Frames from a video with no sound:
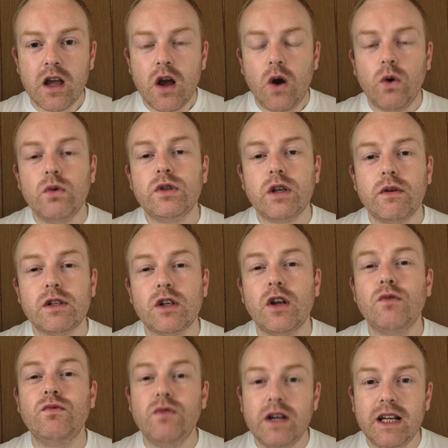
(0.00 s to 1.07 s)
Also, it's a
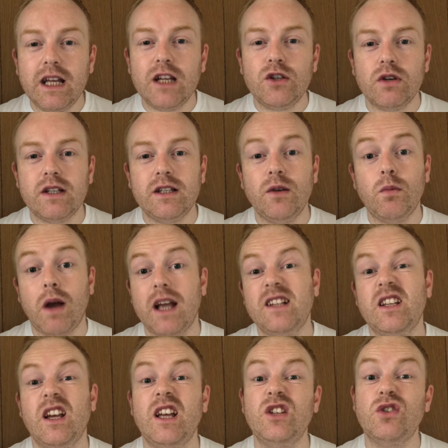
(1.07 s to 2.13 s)
really interesting way
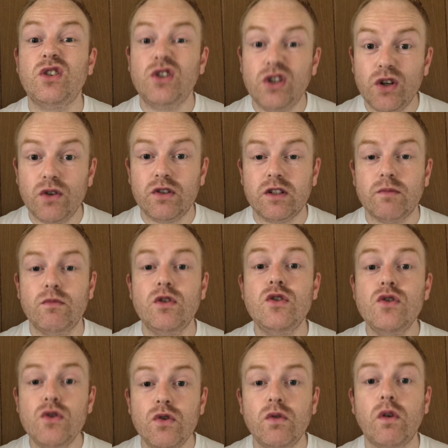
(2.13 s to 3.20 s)
to introduce some
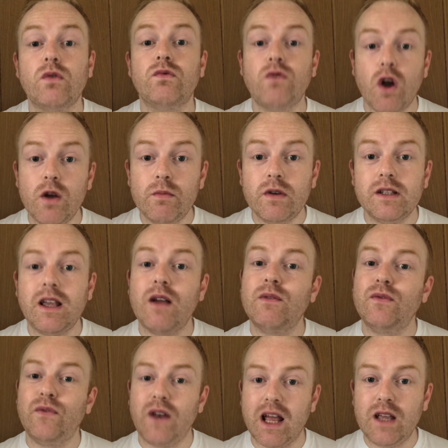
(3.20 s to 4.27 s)
new aromas and
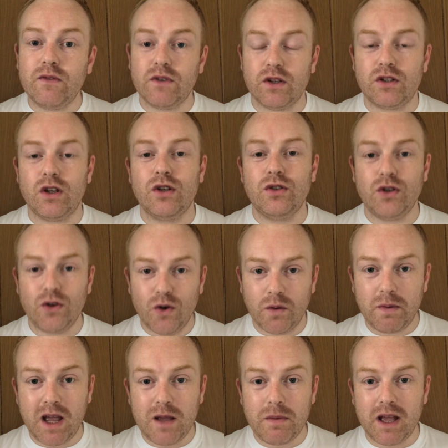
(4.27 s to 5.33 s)
flavours to your
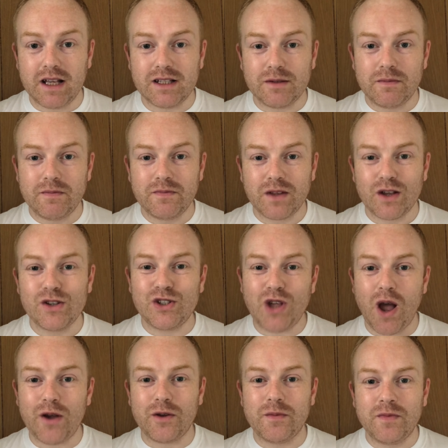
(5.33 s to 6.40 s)
babies.
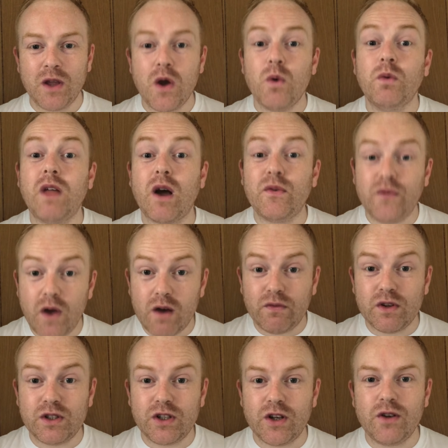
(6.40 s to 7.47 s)
So, without further
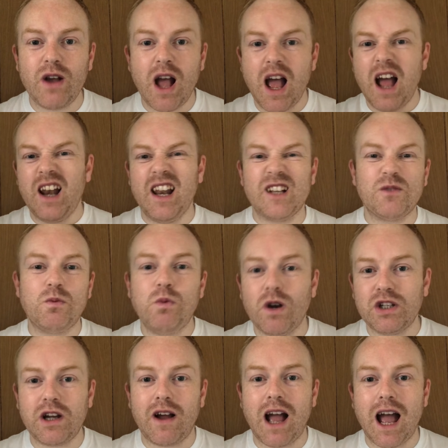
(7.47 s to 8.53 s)
ado, let's wash
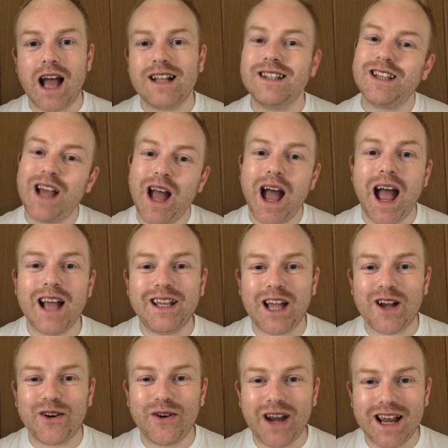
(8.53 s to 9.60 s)
our hands and get
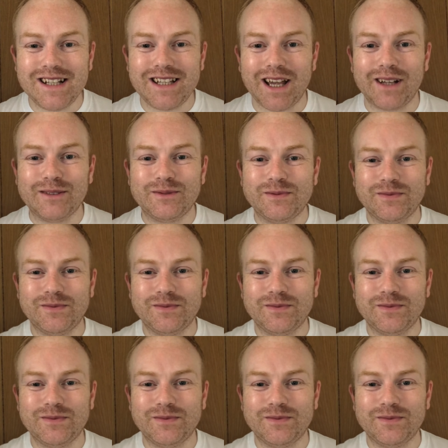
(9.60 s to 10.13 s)
creating.